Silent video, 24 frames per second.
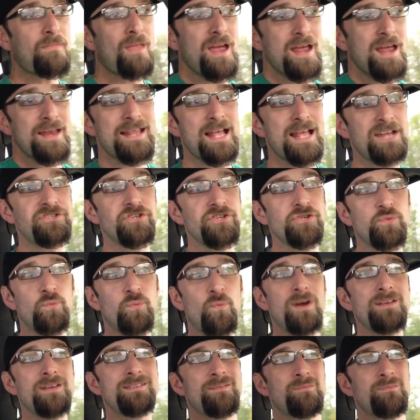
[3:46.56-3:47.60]
And that just
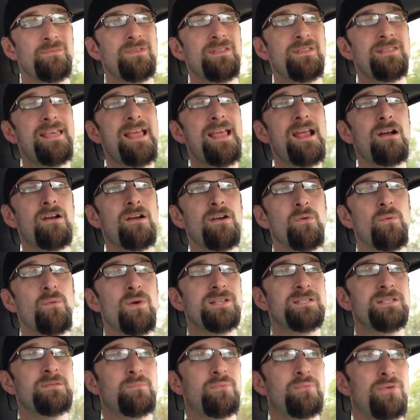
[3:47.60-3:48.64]
wasn't there. It
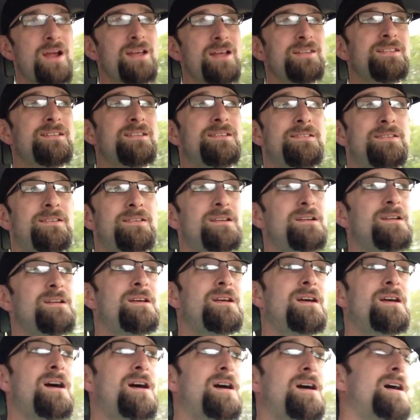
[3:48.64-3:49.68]
wasn't present.
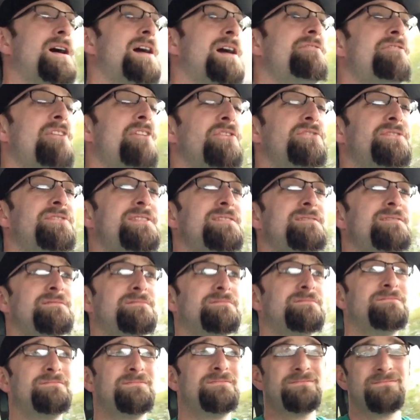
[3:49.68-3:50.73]
I felt
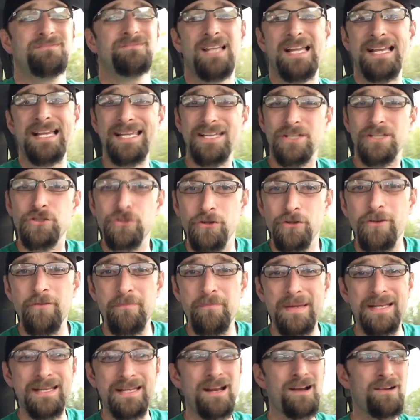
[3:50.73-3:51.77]
like it should have
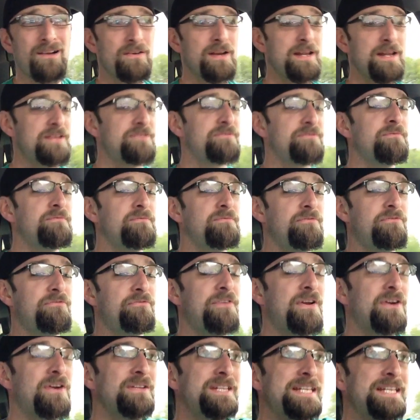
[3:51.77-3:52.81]
been there. It's
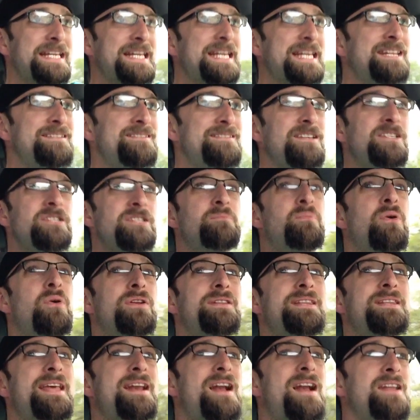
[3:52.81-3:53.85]
fairly easy to
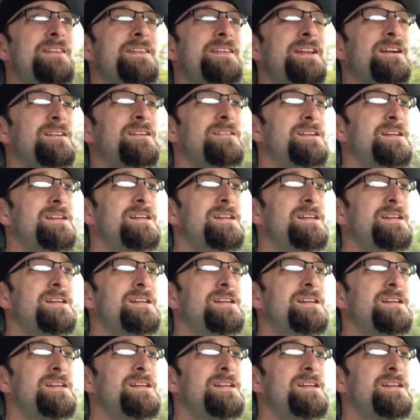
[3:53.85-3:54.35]
put that on there.